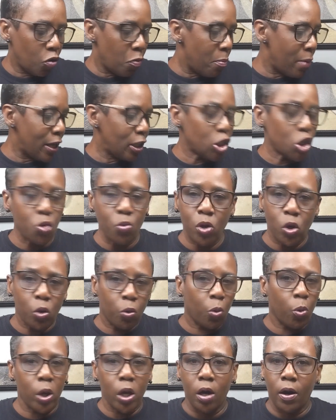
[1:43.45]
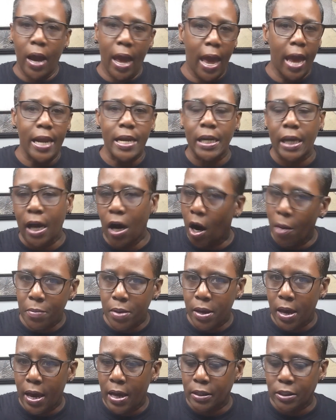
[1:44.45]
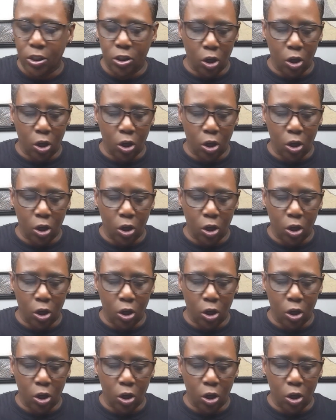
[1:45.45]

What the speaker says: measuring wheel hadn't come yet.